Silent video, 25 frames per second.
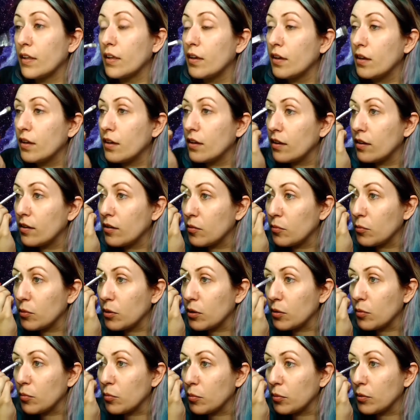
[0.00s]
And I'm
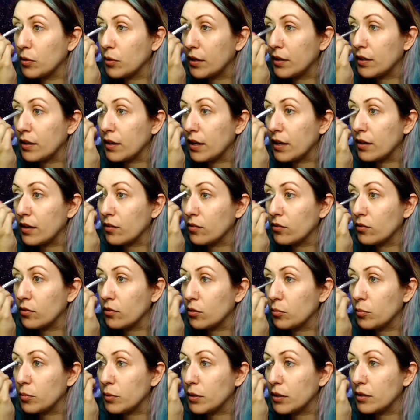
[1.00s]
going to blend that a
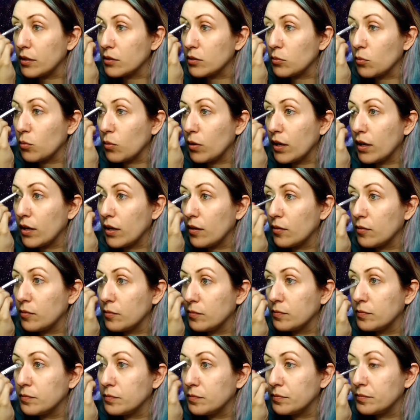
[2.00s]
little bit as
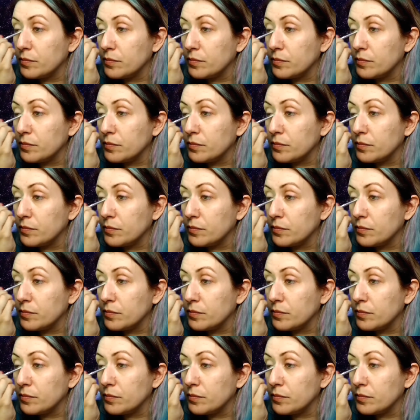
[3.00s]
well.